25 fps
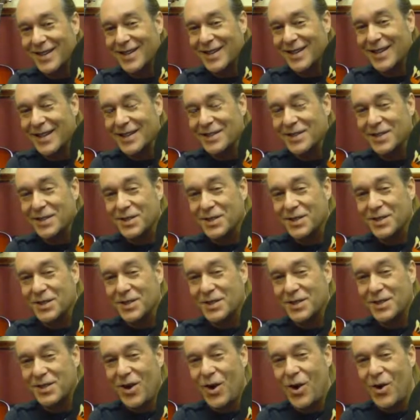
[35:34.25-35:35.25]
Okay. This,
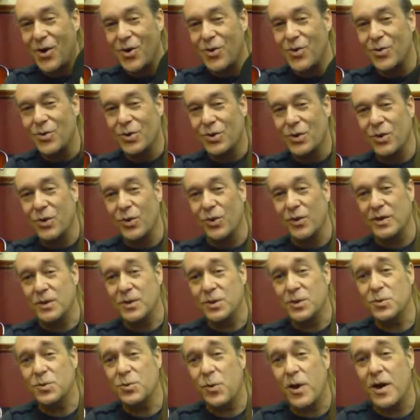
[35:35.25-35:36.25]
so cool. This
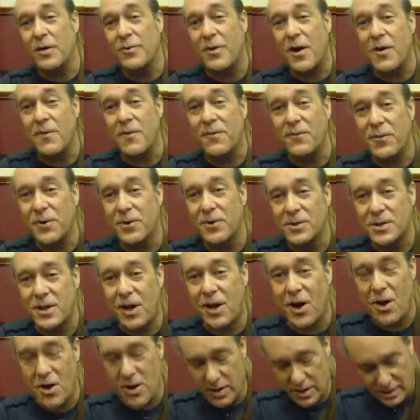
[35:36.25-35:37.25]
was one of our first
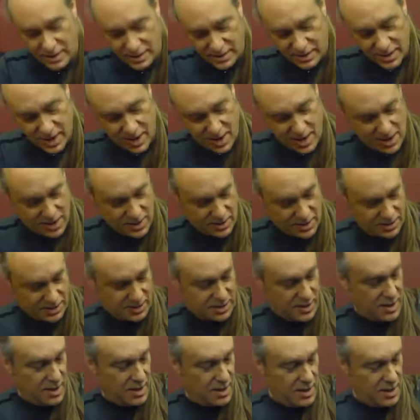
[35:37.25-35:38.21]
art guitars.